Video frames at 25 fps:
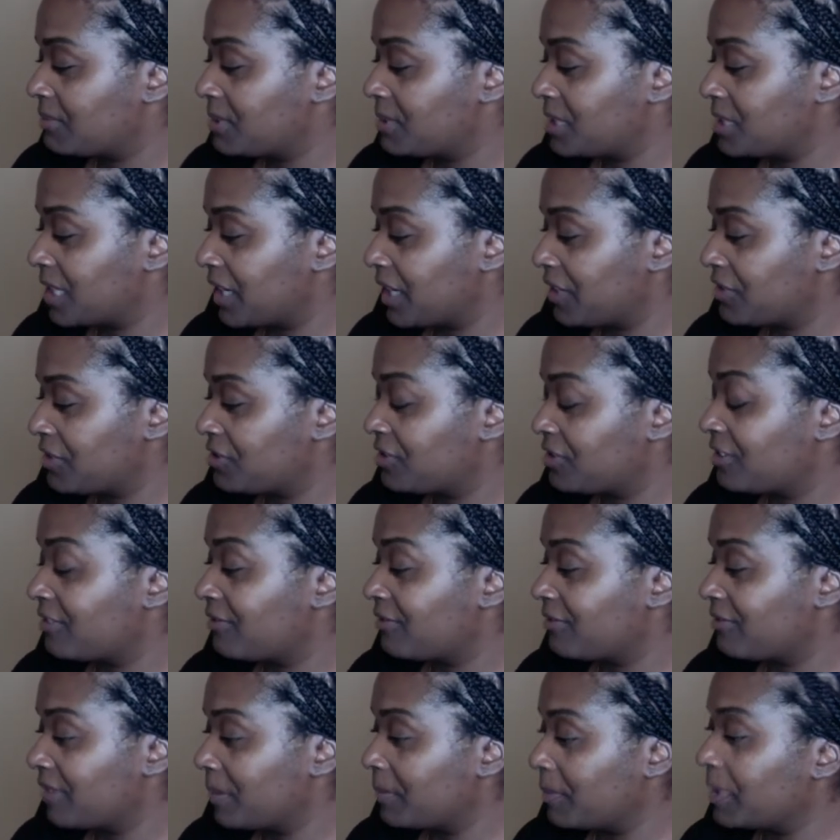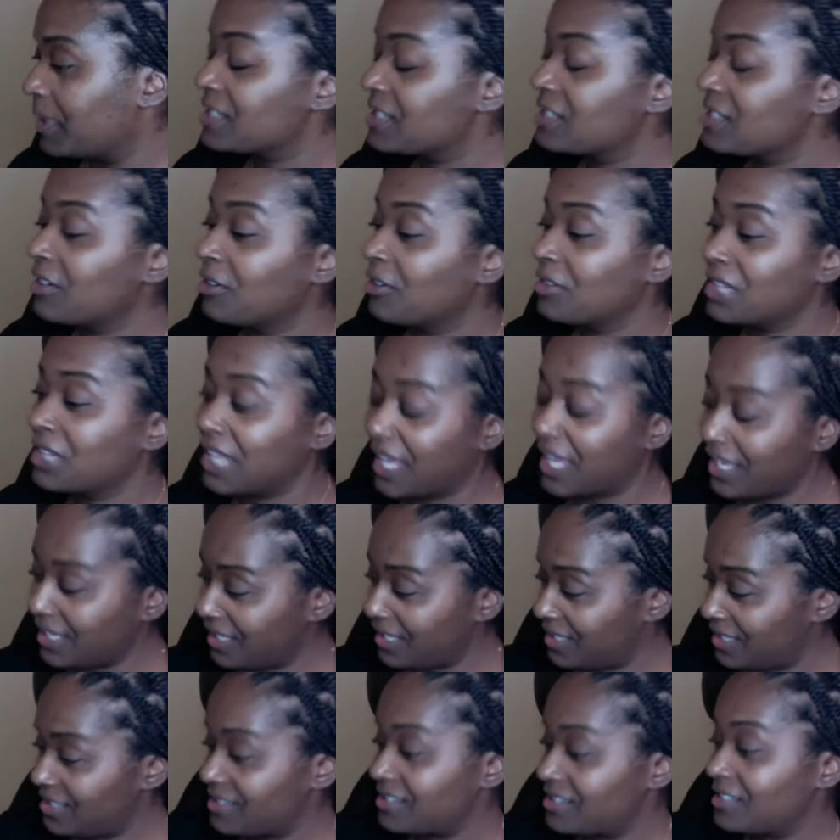change to the feminine. So that
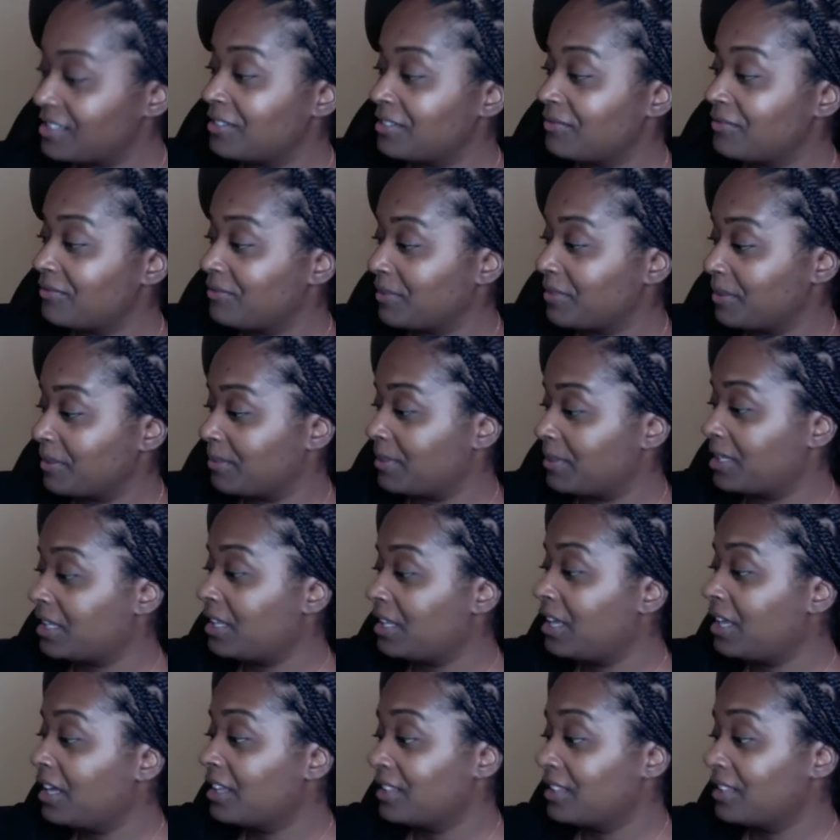is the, the feminine.